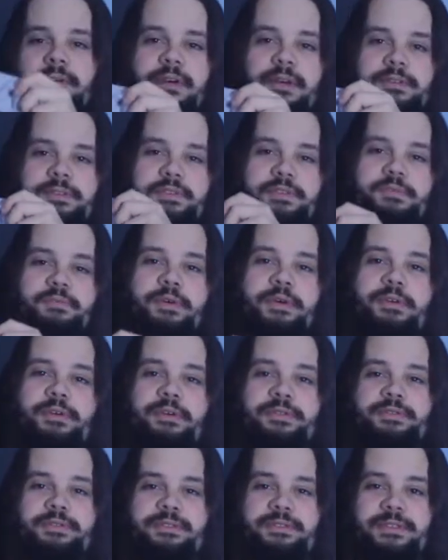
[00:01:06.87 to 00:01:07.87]
Like this is one of
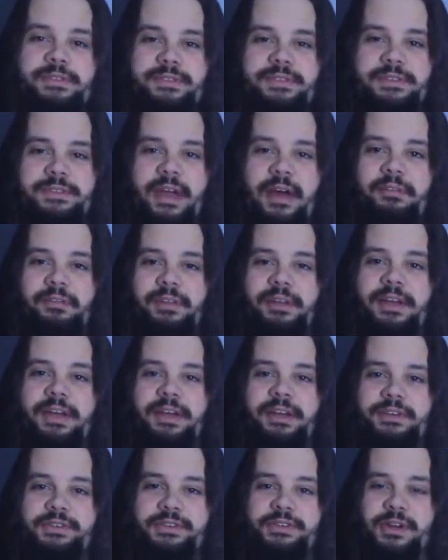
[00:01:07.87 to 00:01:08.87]
those. This is definitely
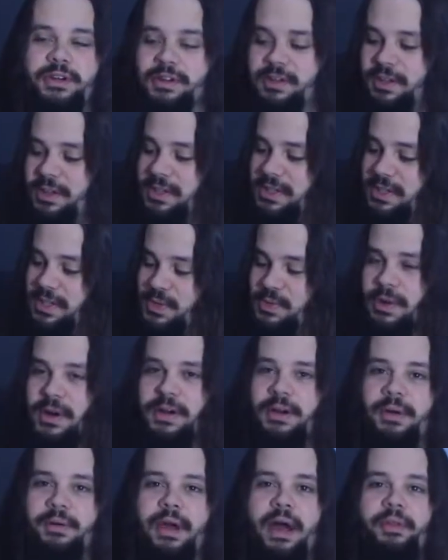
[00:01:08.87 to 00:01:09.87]
like a shirt. Like you
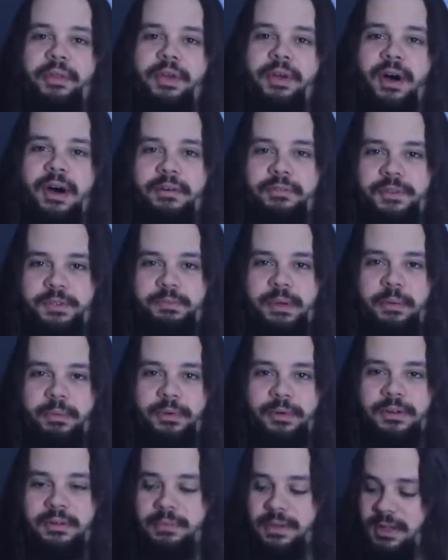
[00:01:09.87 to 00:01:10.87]
wear it around the office, people
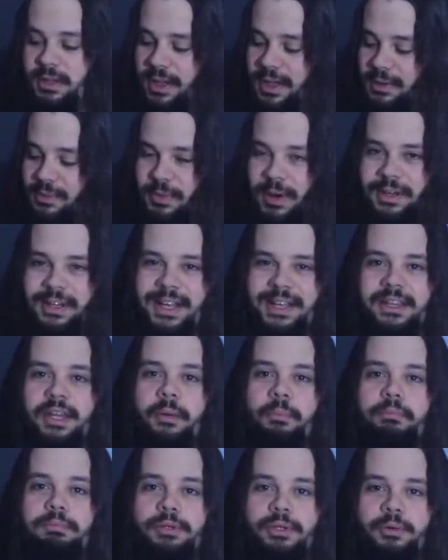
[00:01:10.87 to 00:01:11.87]
are gonna be like, "What in
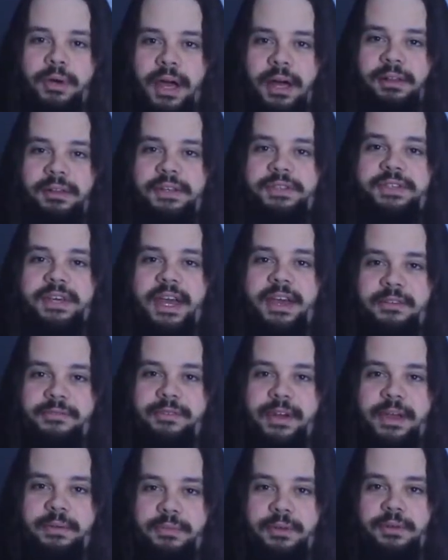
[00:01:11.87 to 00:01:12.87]
the blue hell is
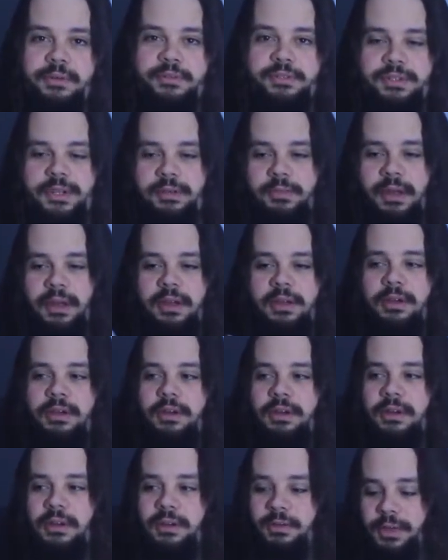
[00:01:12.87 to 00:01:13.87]
kayfabe news?" And you're like,
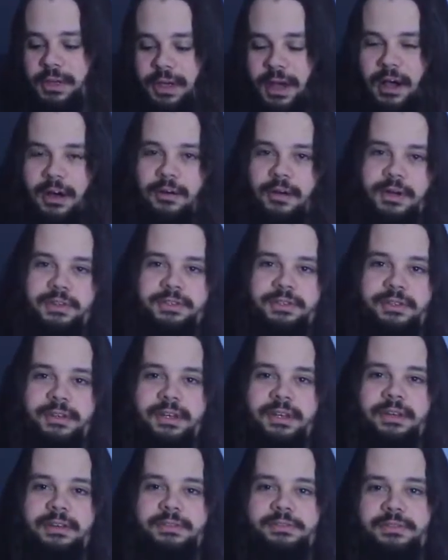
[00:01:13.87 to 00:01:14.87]
"You know how
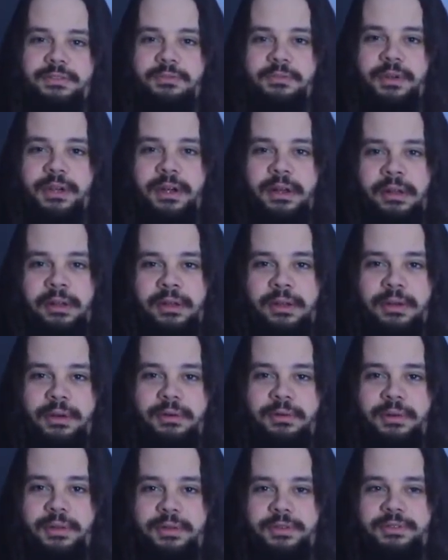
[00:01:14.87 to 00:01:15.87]
wrestling isn't real?
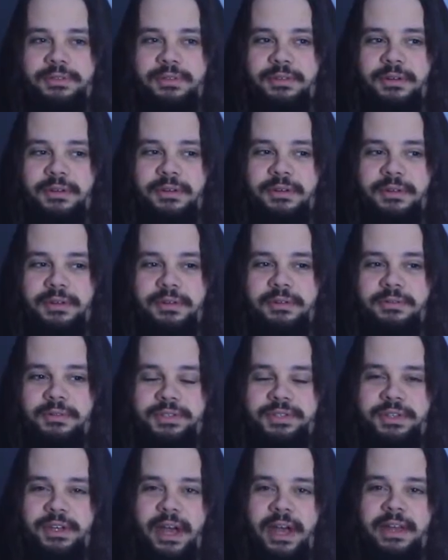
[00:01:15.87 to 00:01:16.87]
Well, there's a
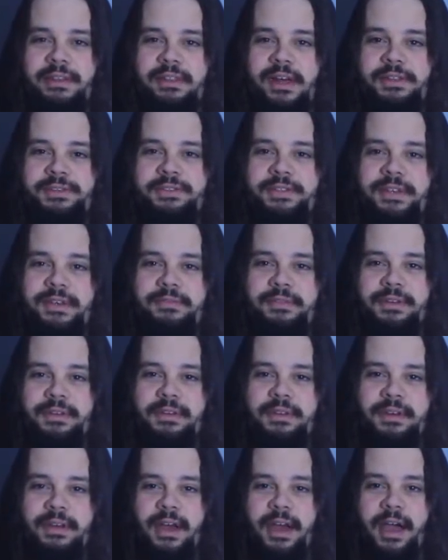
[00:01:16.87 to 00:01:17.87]
news site that's
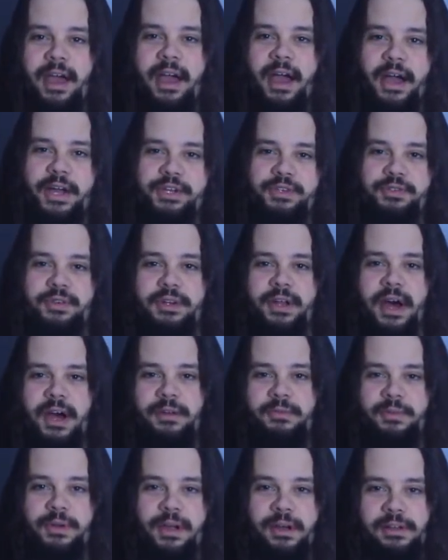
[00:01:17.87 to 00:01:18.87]
even extra
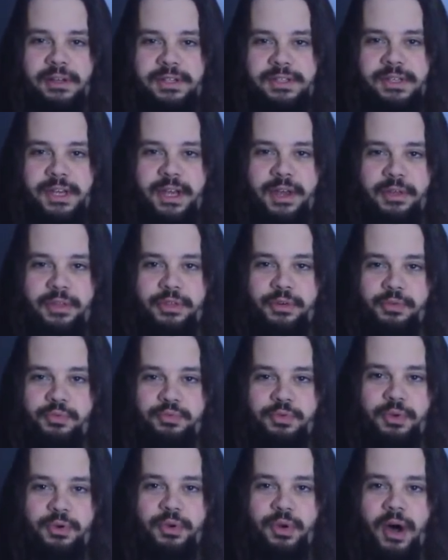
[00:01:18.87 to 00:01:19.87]
not real. It's like the
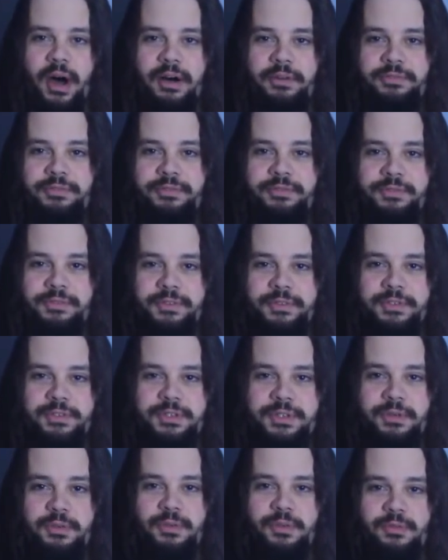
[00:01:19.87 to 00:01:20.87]
Rudolph
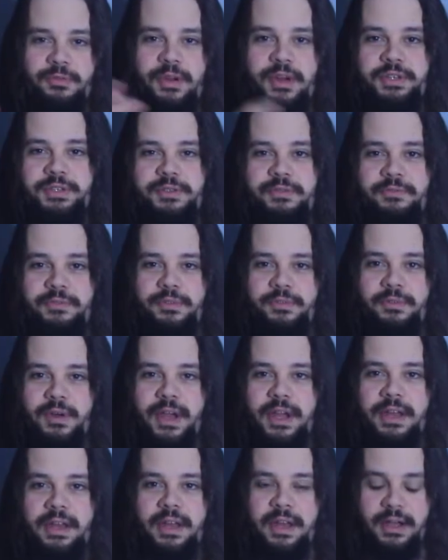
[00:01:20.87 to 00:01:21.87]
to the rest of the
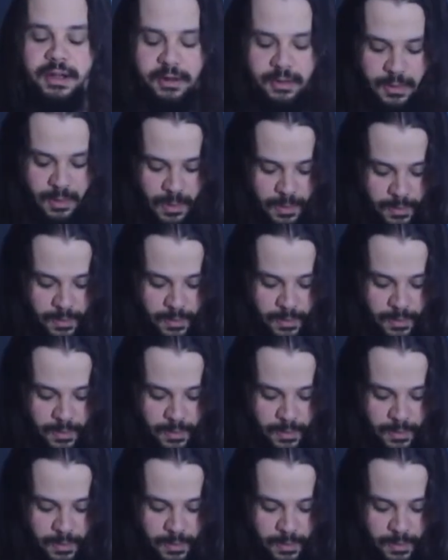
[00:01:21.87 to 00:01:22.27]
reindeer.